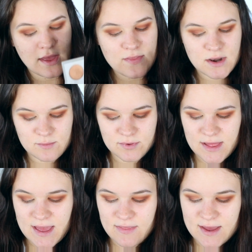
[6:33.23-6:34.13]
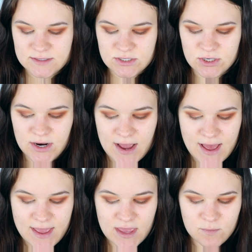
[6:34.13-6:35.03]
and then apply that to your
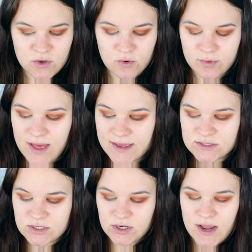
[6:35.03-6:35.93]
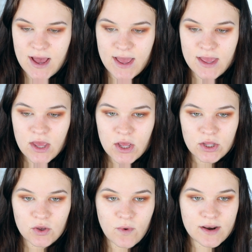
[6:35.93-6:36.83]
eye. And when you apply it to your eye,
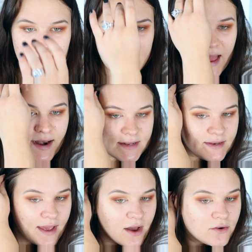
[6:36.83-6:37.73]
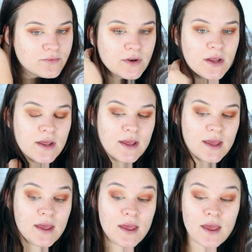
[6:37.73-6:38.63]
you want to pat it down
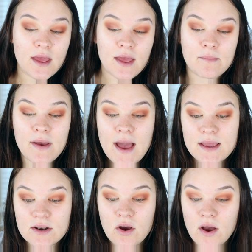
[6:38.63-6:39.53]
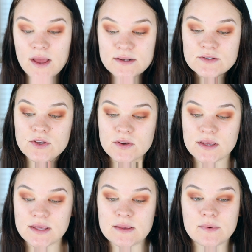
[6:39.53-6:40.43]
and pack it on so you
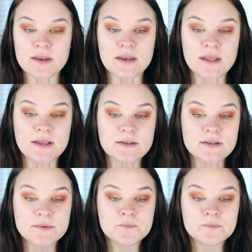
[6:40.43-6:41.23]
can keep it neat